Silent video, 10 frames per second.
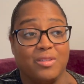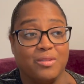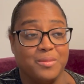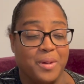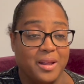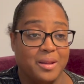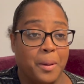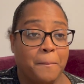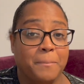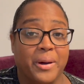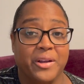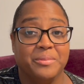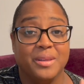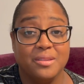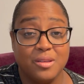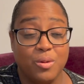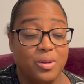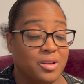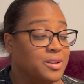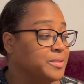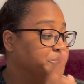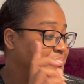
everybody. But it's going good.